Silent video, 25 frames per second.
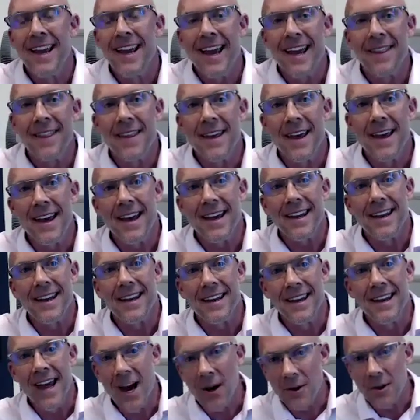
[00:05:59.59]
And then
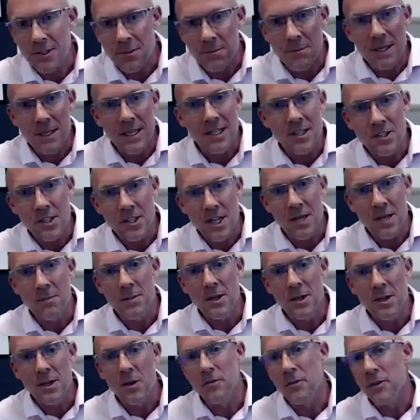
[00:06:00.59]
now it's me and
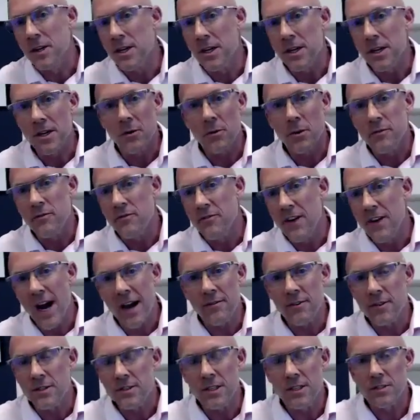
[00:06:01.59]
JB over here with
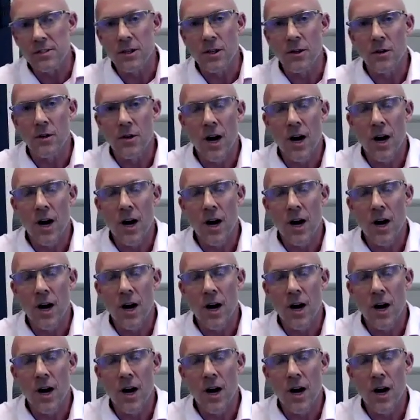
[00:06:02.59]
5 or 6 loan